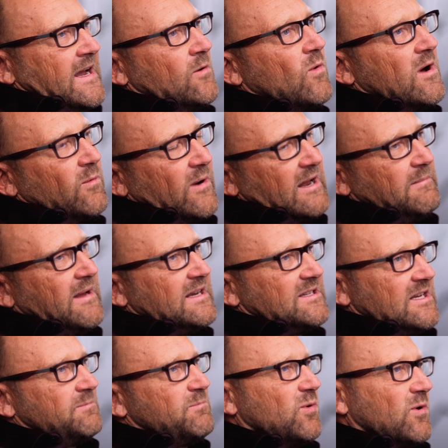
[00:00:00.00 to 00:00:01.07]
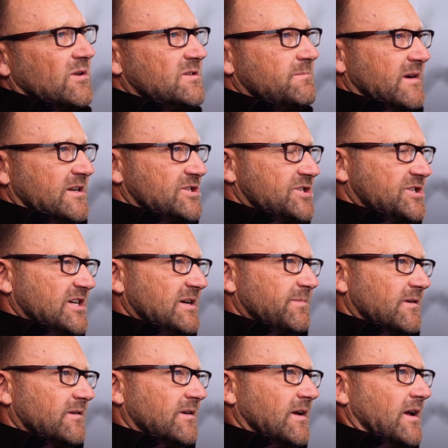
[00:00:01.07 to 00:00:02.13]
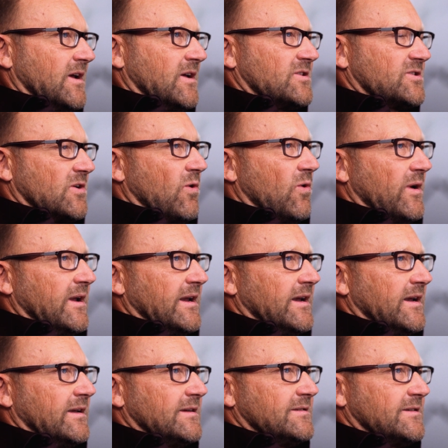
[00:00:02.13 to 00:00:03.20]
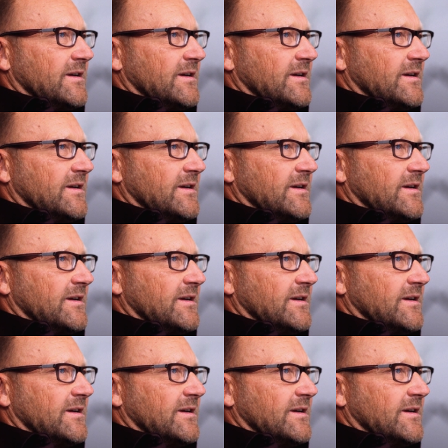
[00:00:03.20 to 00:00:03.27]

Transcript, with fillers: In one way, it makes imports much cheaper, so it